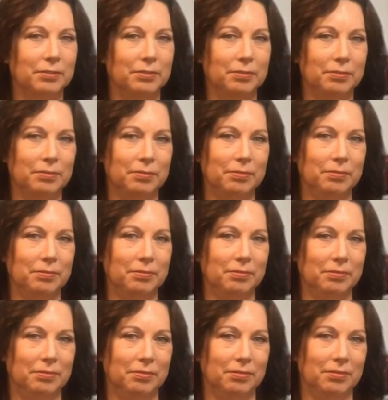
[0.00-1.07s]

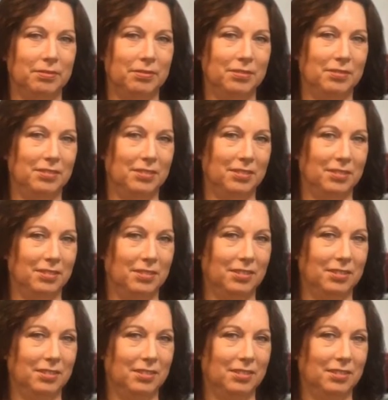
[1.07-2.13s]

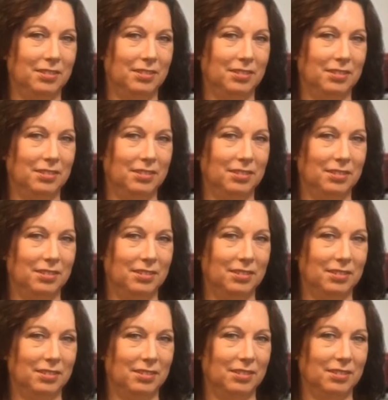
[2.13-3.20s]

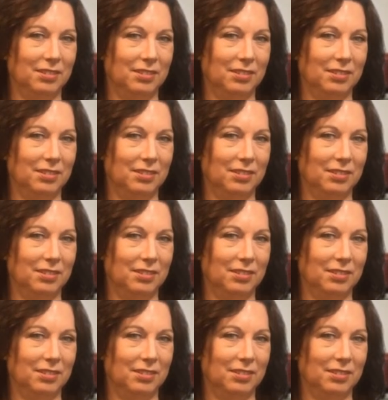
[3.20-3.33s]
This person isn't speaking.